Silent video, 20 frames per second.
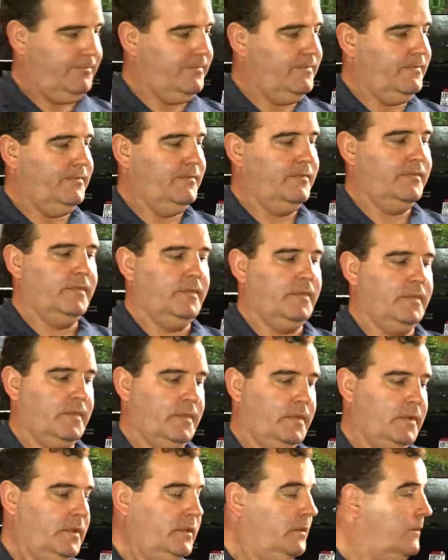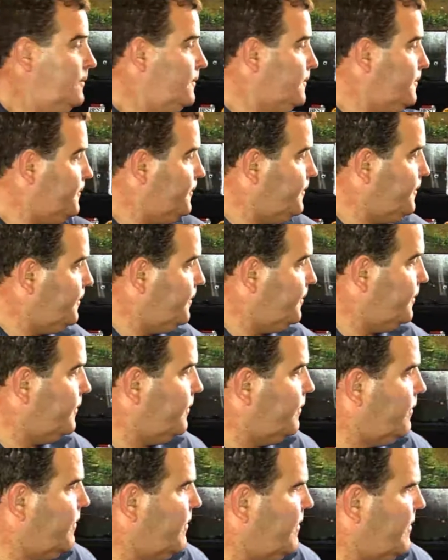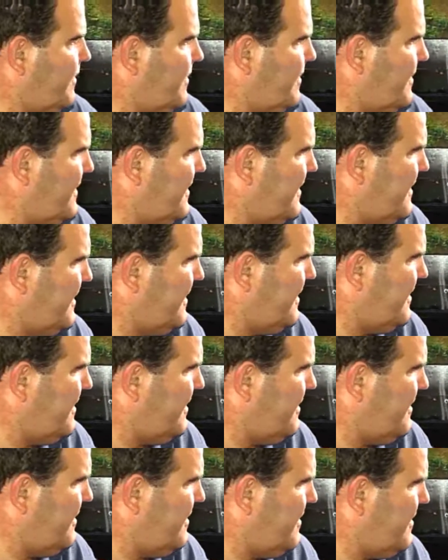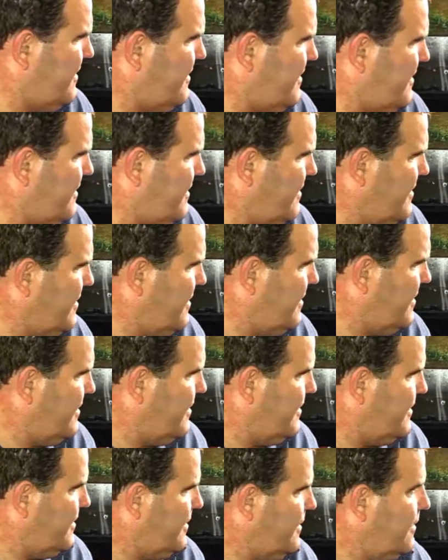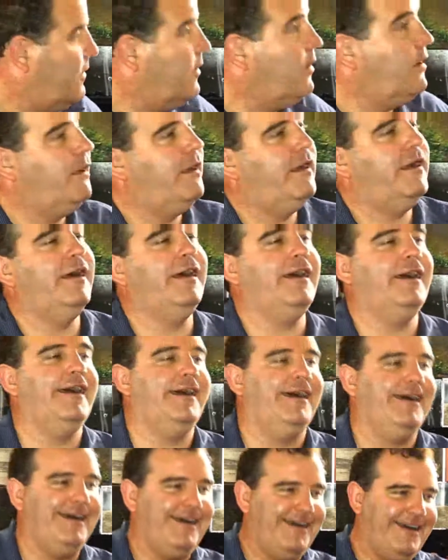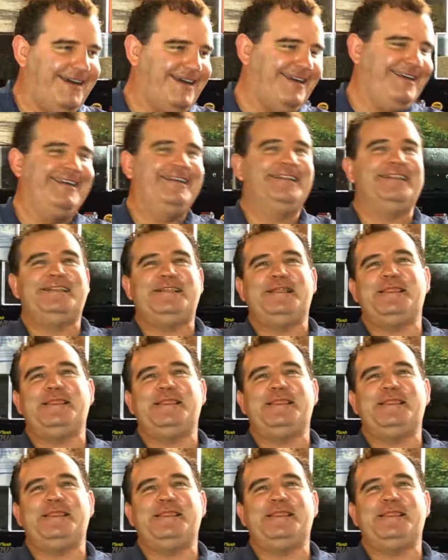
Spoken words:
it be fair to assume that you'll be introducing a Survivor Mini into the series?